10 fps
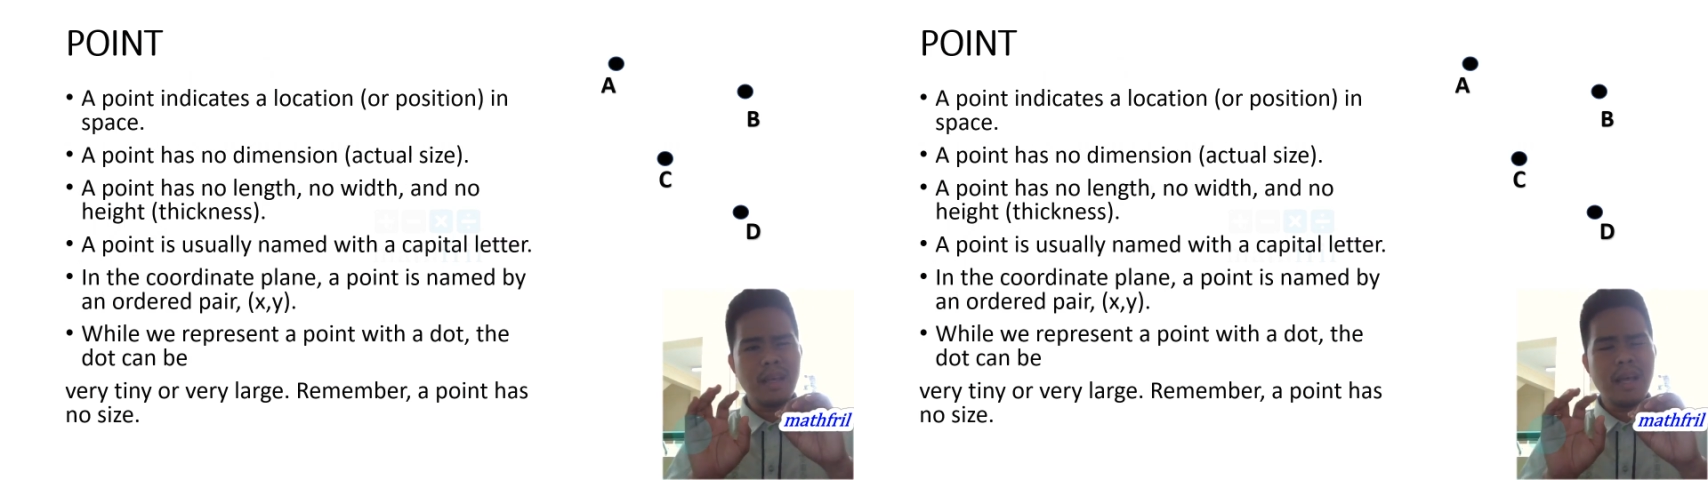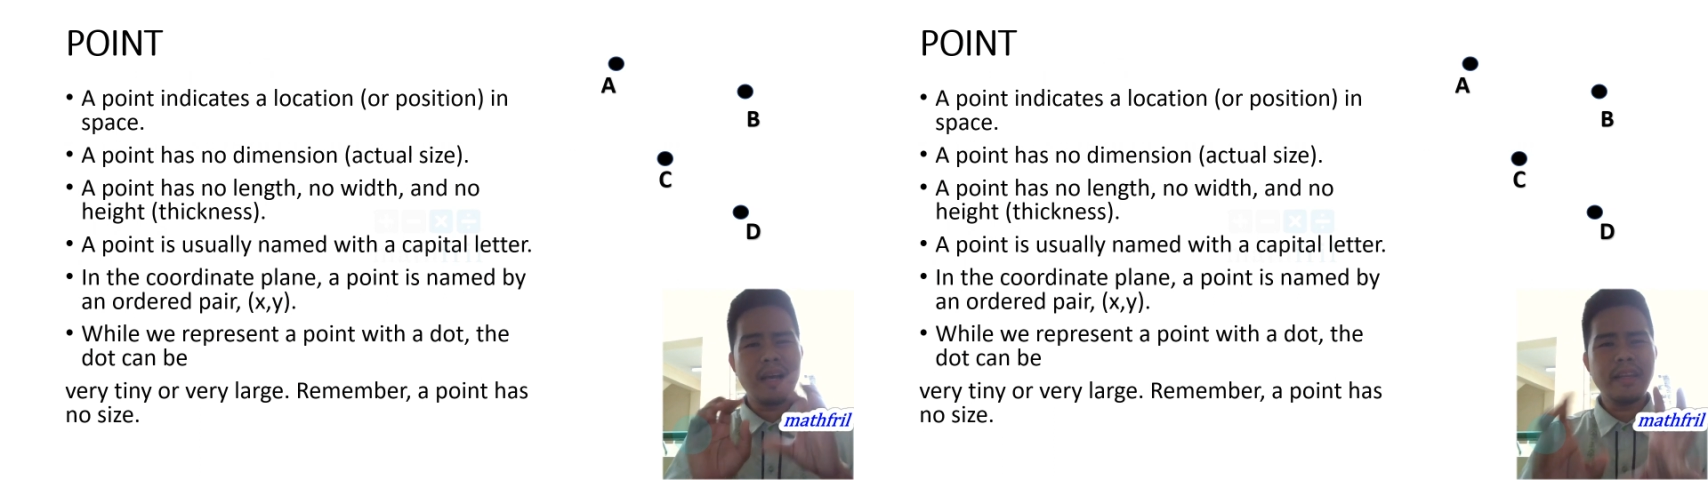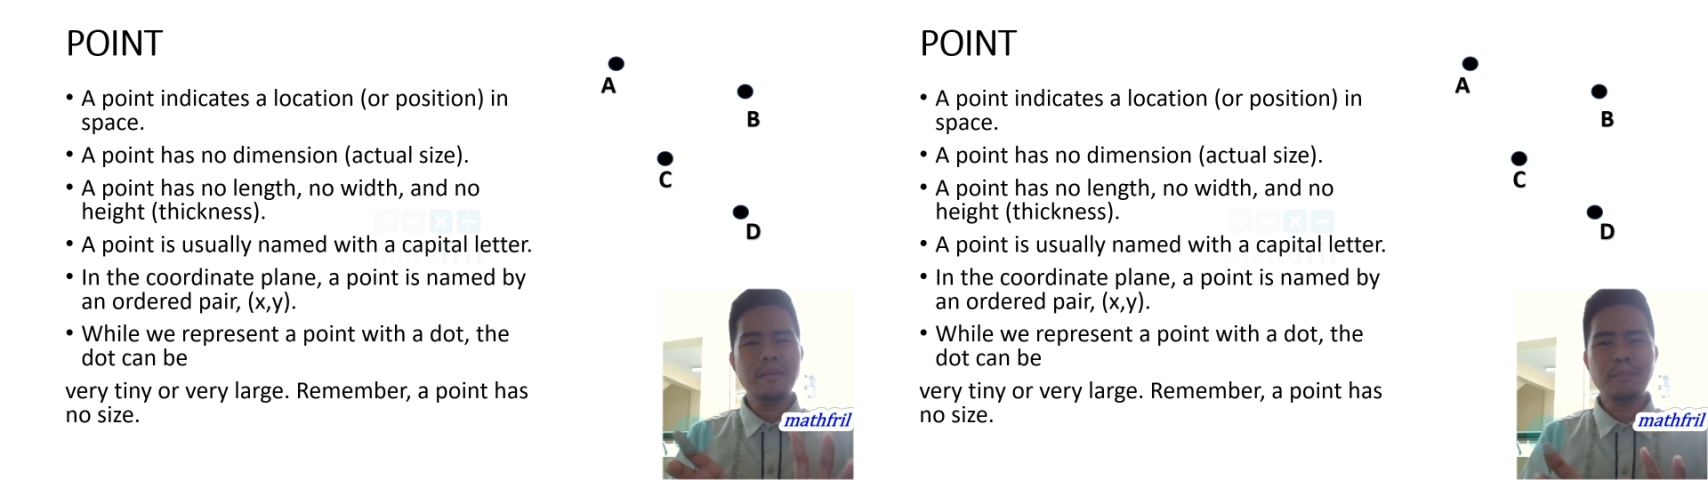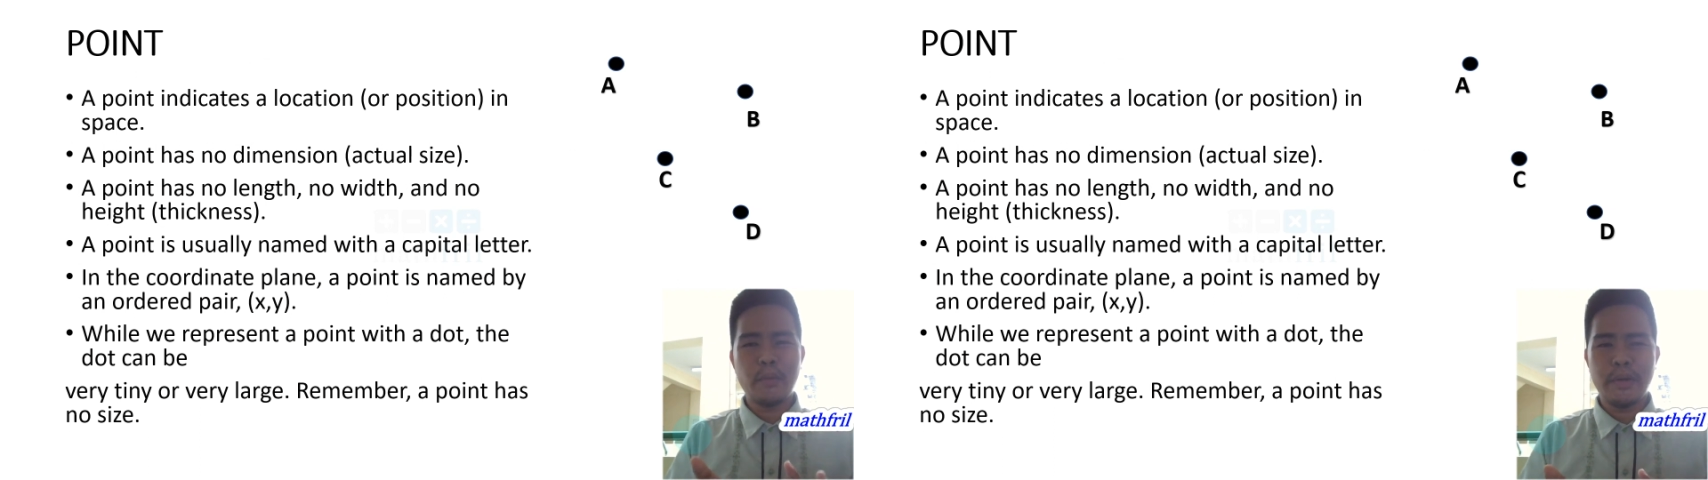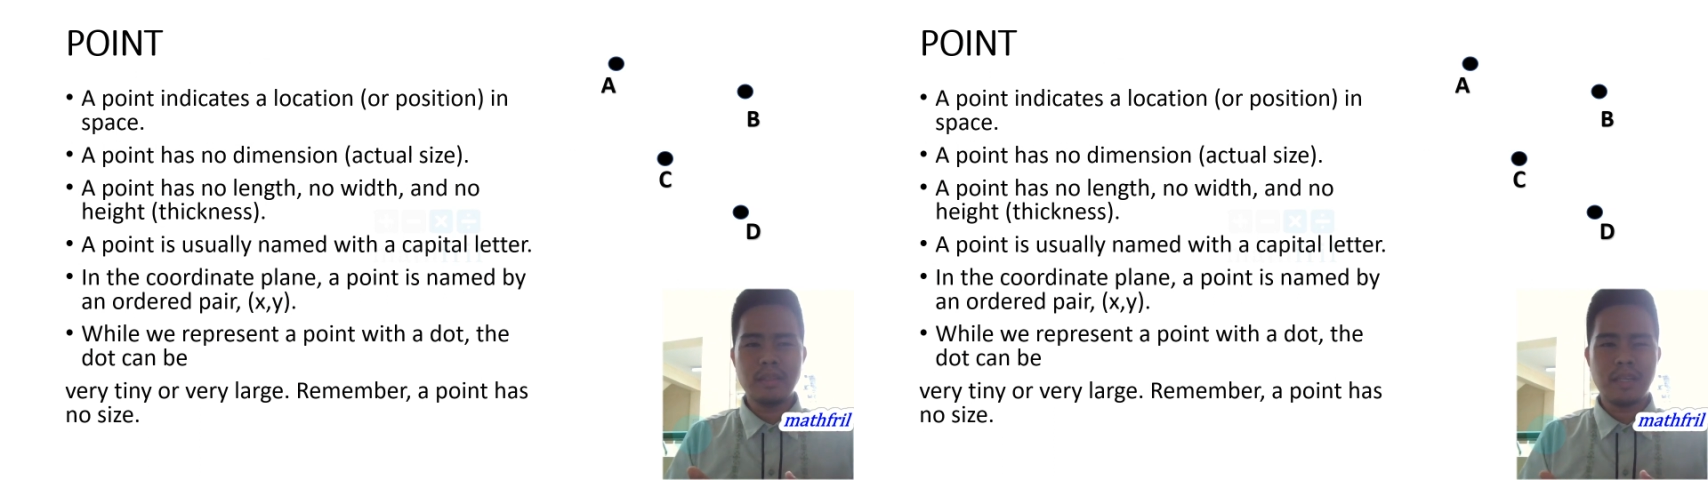ang kaning
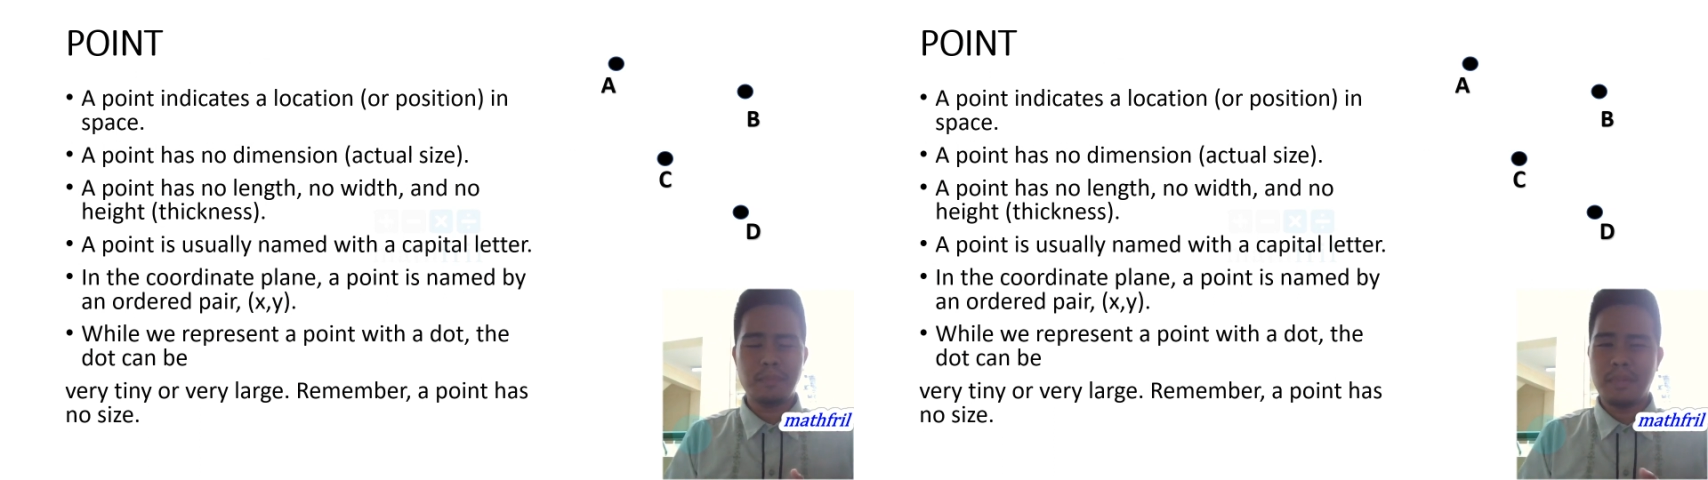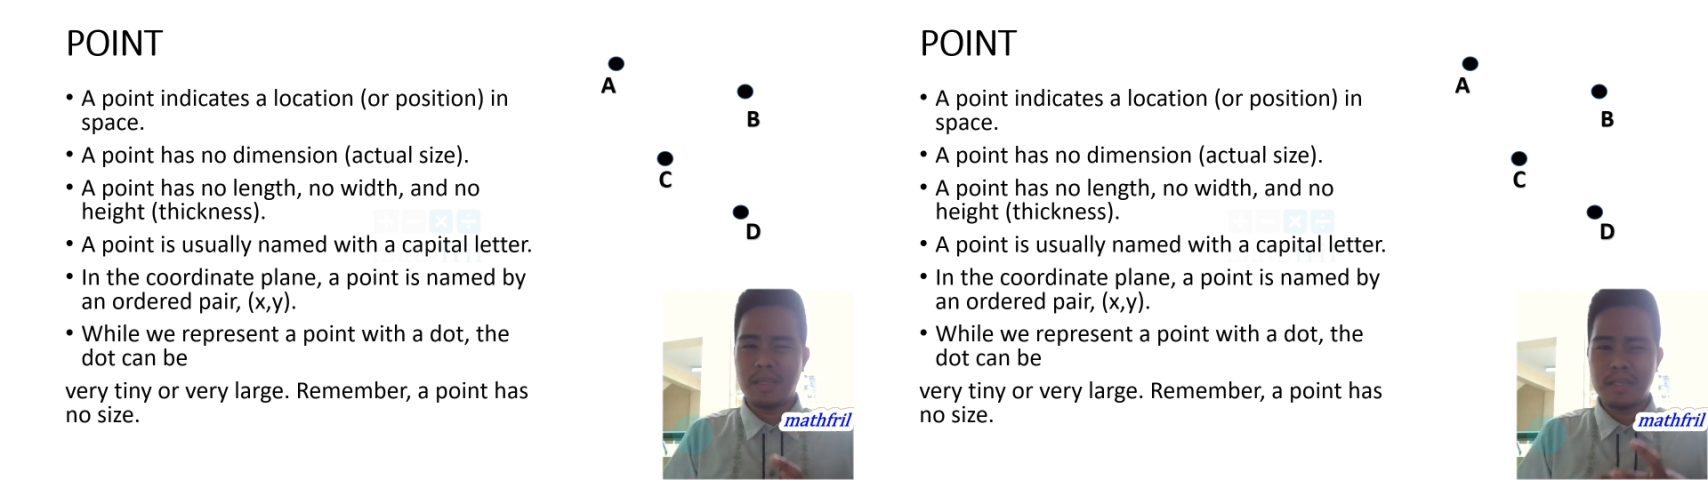point can be